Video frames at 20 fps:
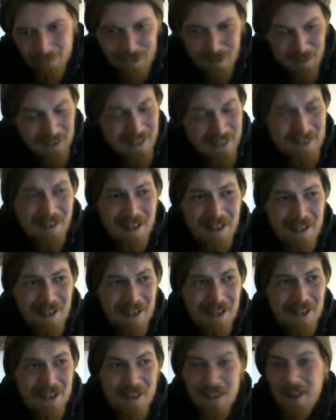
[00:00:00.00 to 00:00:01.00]
they're
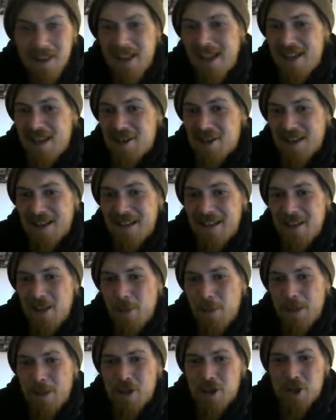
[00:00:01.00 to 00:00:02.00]
decent. It's just that
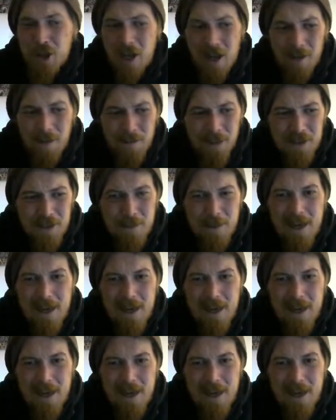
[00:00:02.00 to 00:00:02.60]
little bit of sharpness,